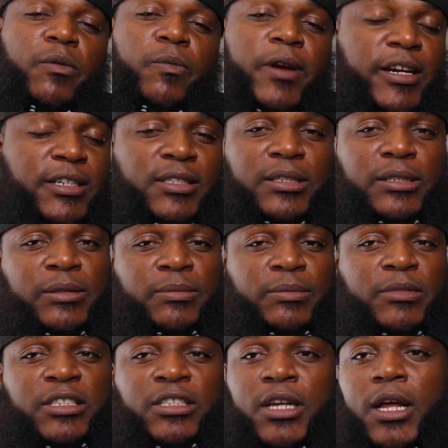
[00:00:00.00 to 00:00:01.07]

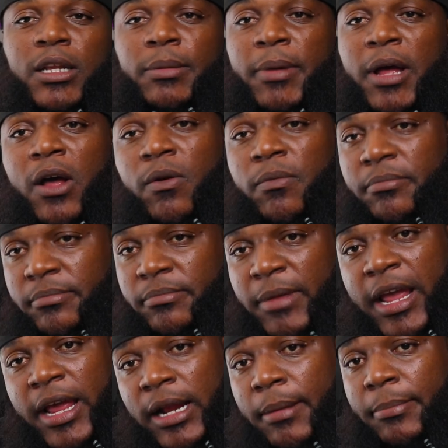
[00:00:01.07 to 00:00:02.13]
Racism. It's all about,
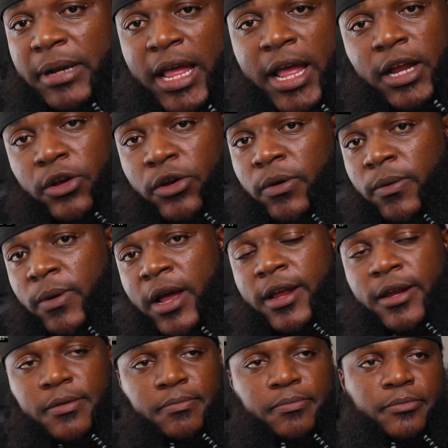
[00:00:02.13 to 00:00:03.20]
man. I'm black. You're
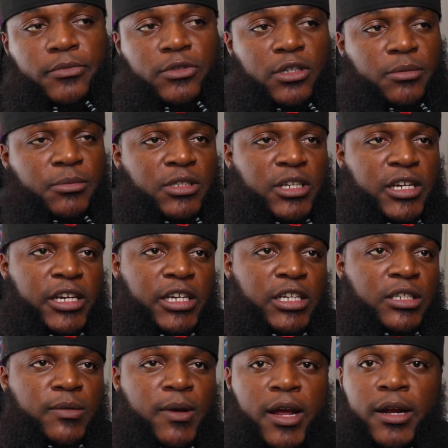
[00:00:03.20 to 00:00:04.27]
white. You know what I'm saying?
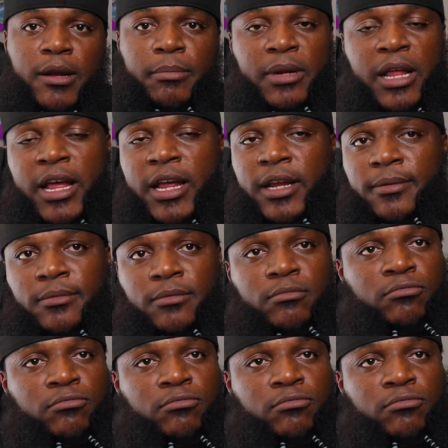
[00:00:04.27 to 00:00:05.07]
He's white. I'm black.